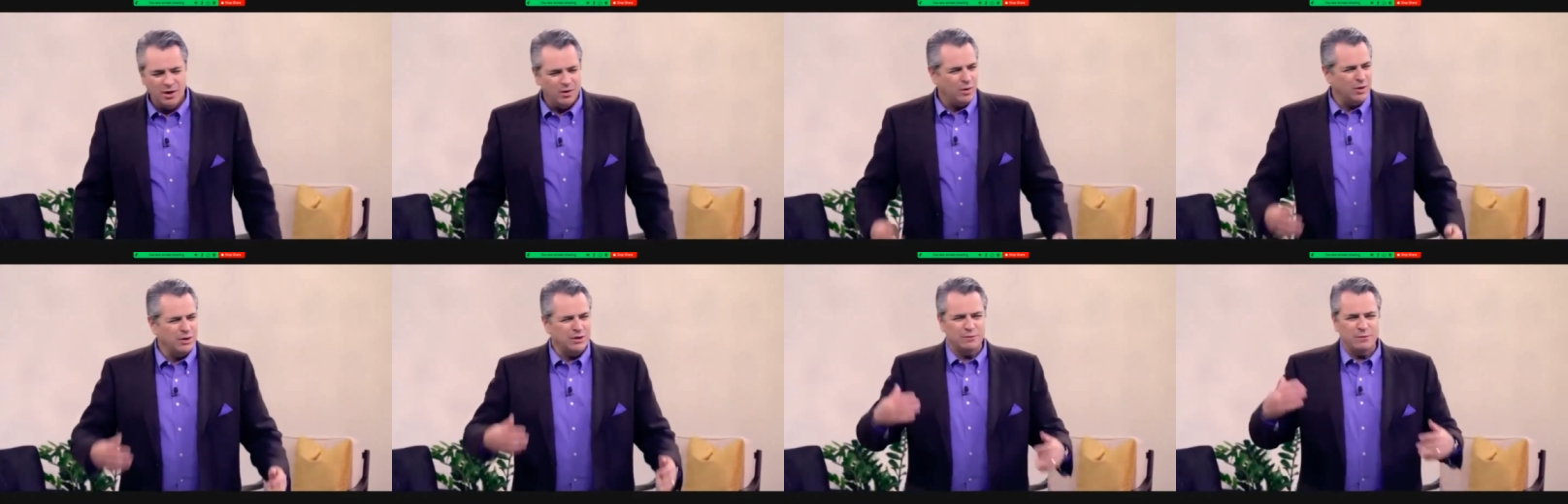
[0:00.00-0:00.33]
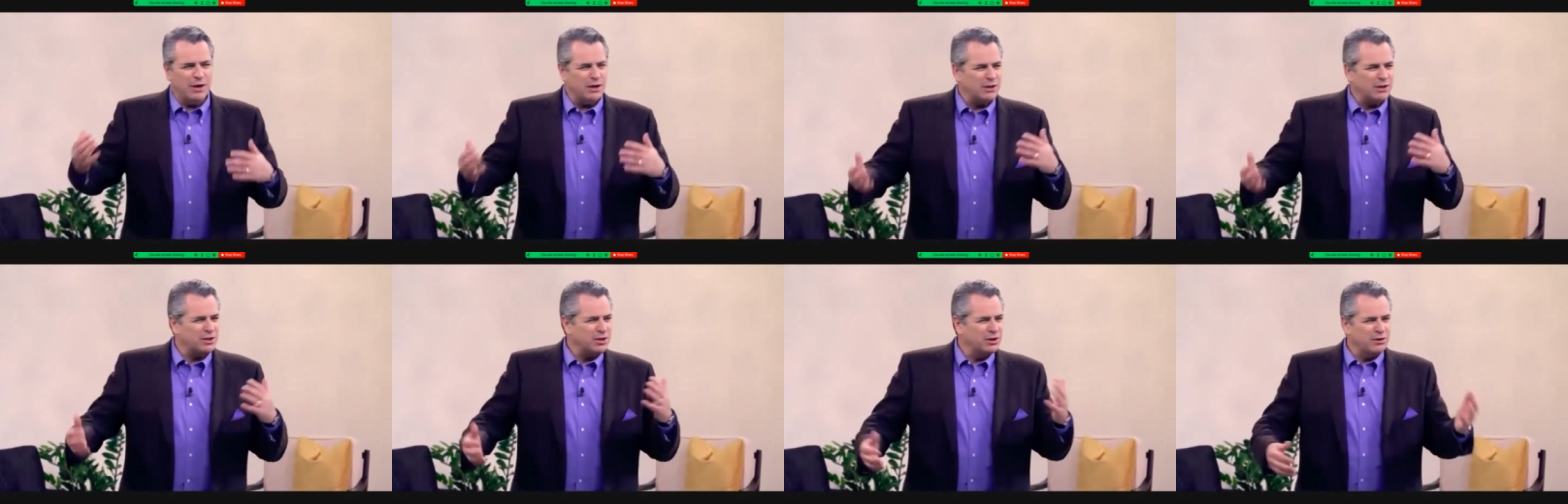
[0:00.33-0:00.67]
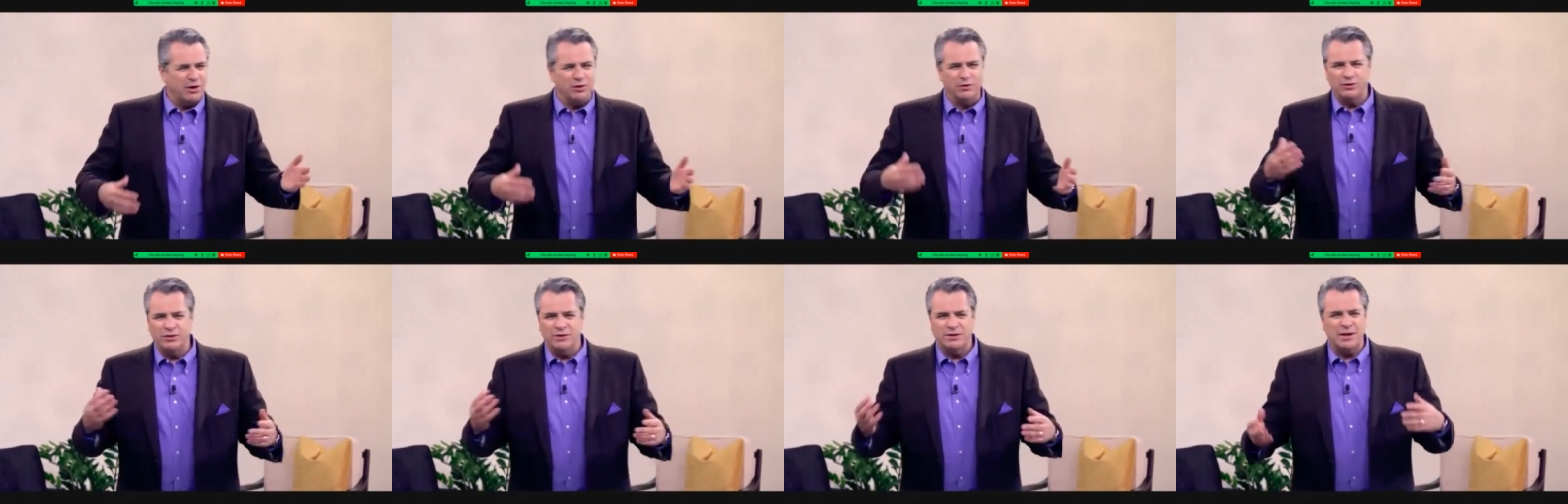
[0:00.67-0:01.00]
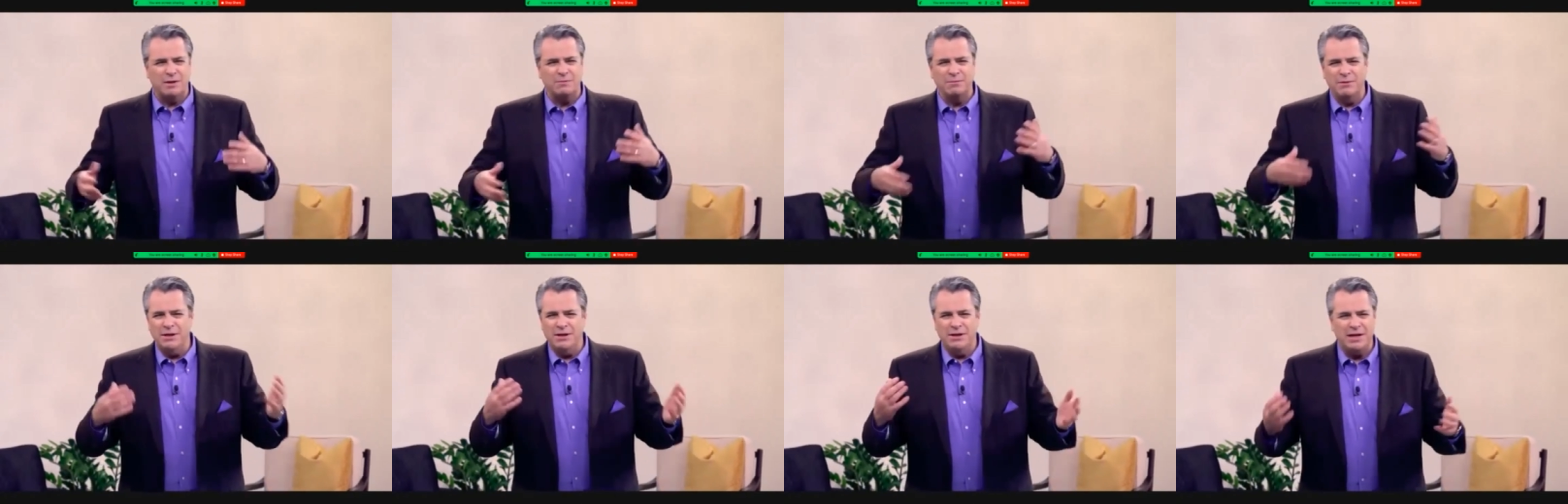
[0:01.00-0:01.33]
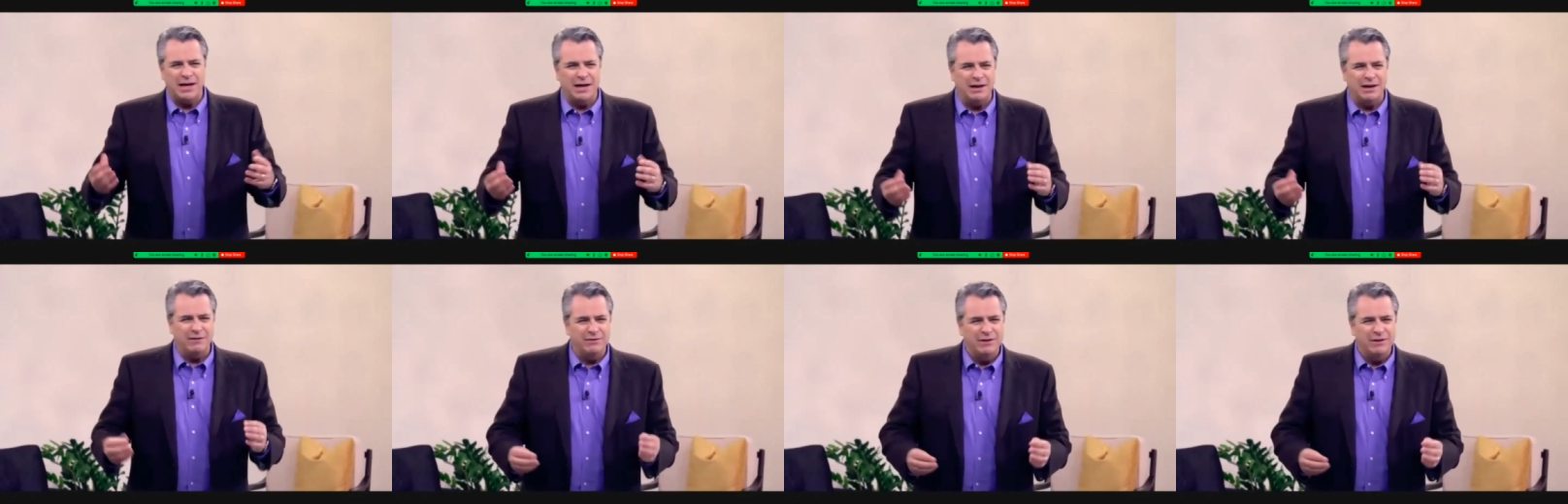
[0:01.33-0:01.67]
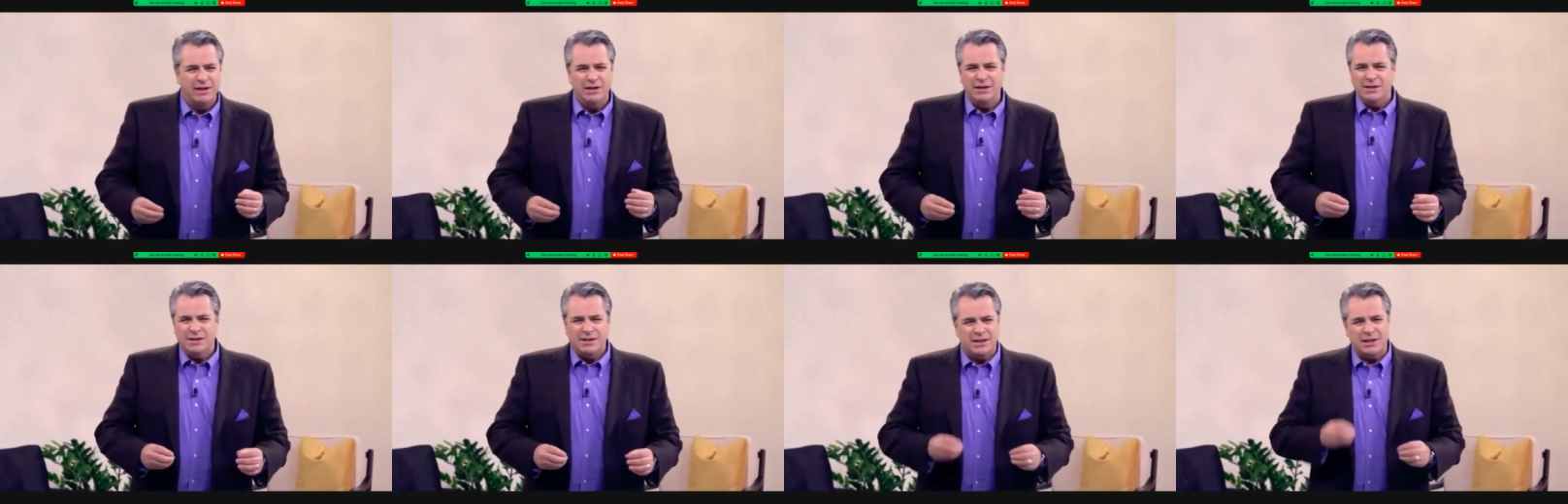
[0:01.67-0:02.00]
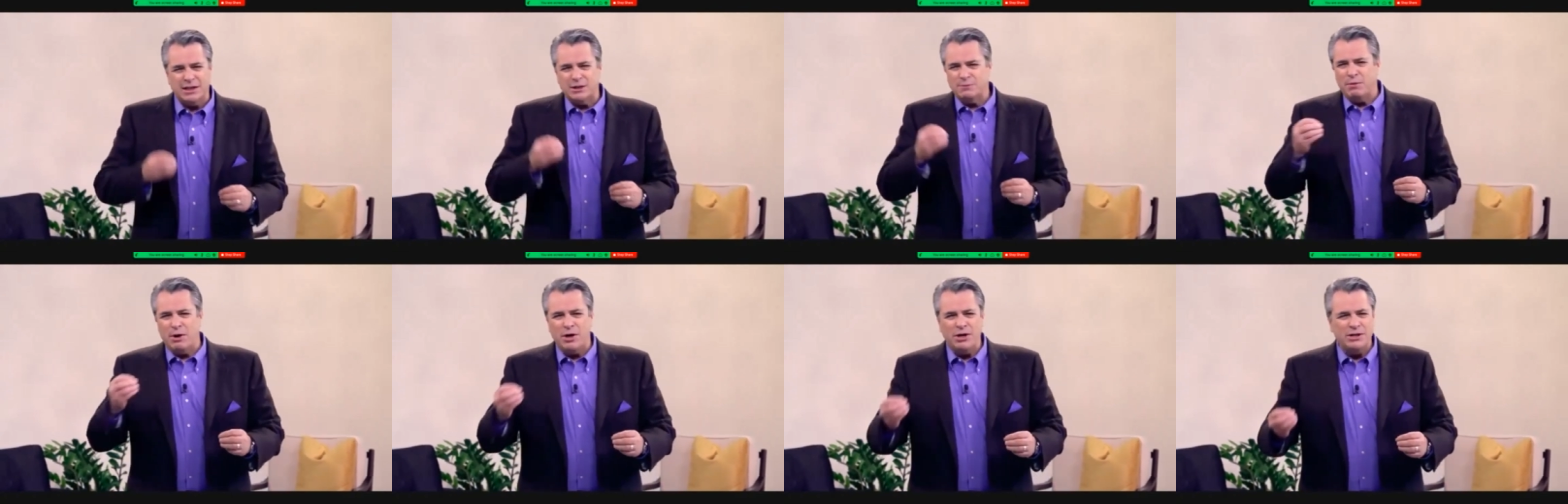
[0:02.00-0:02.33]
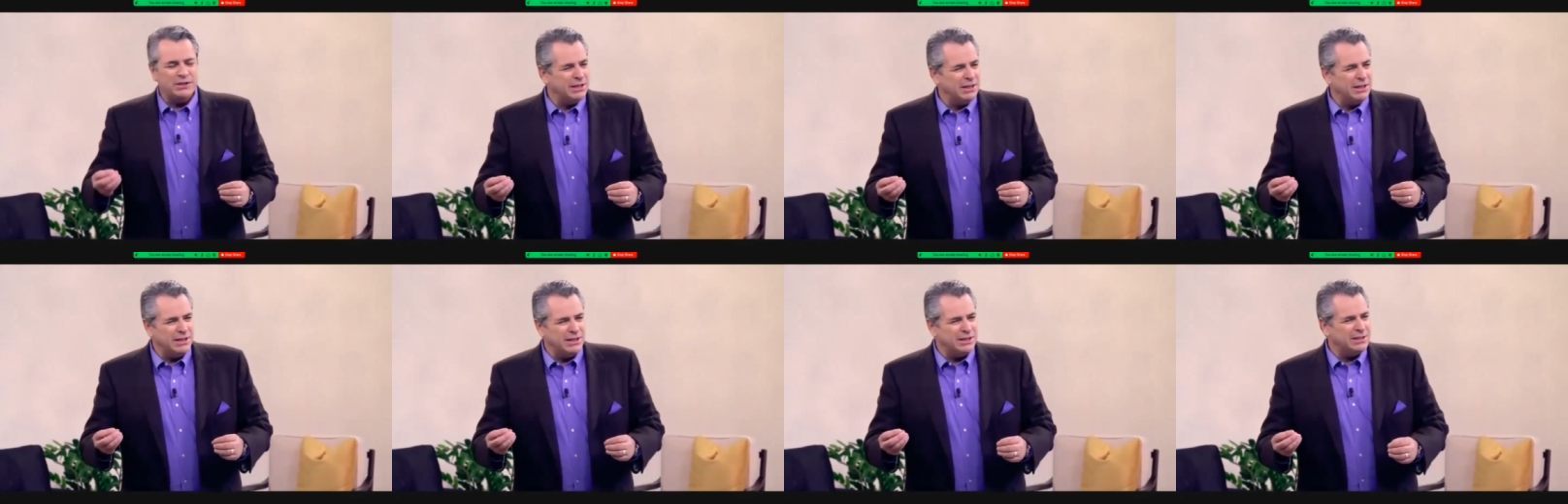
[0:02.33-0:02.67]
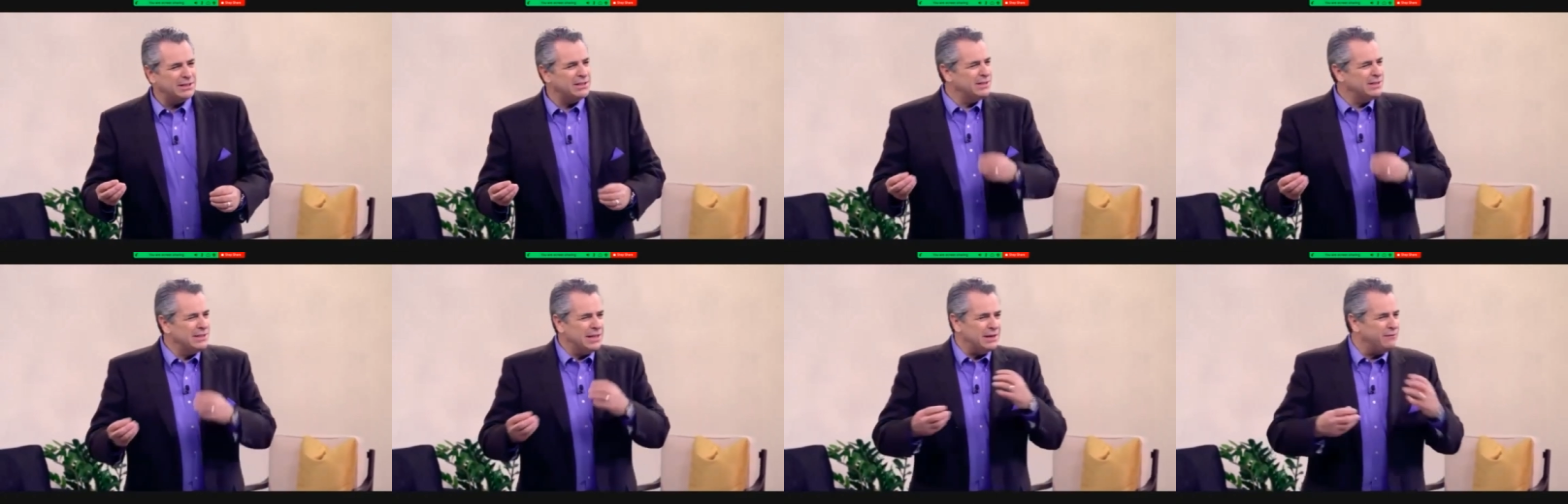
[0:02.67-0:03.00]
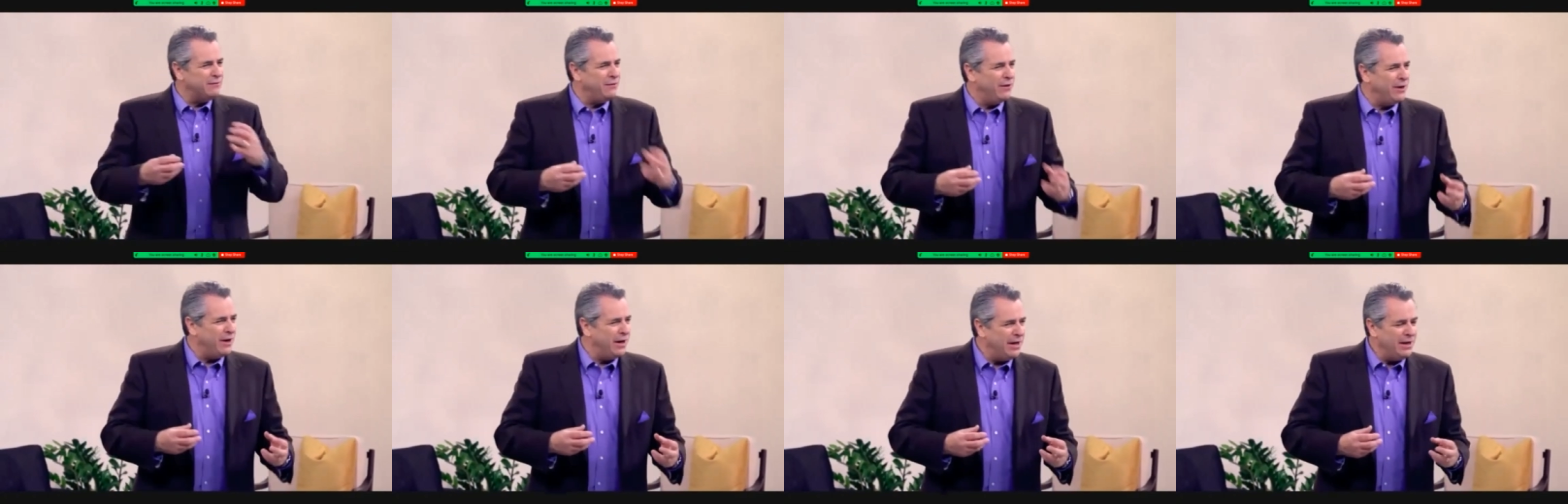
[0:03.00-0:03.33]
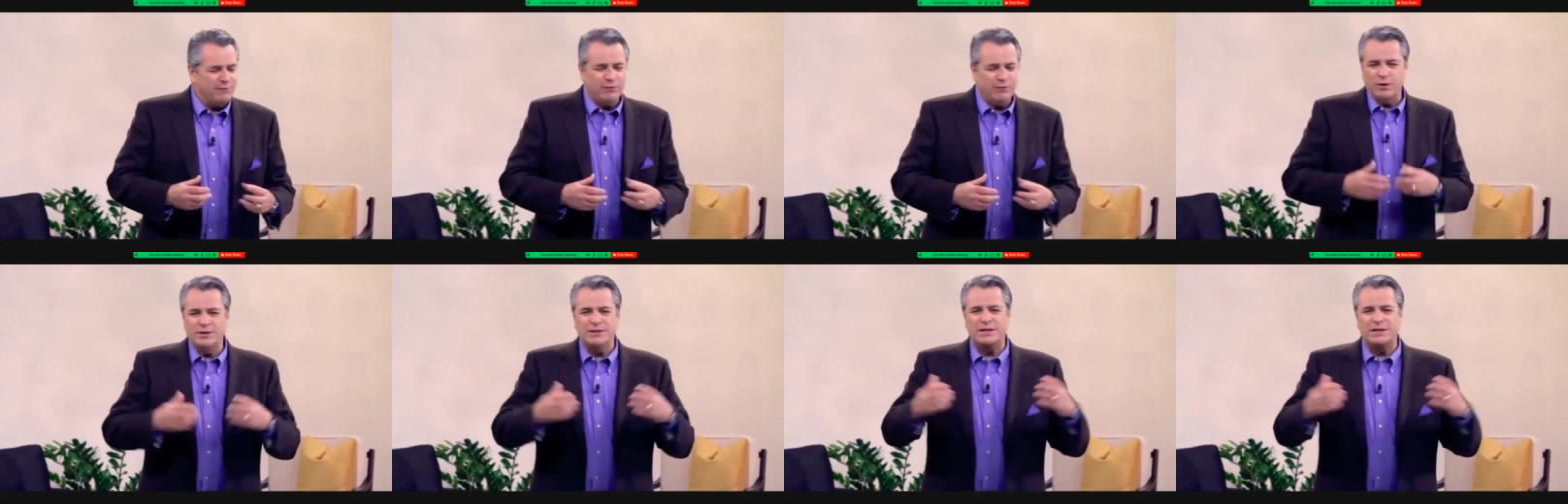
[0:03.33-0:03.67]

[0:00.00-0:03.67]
What is personal growth? Does that mean you have 6 pints of Guinness instead of 5? What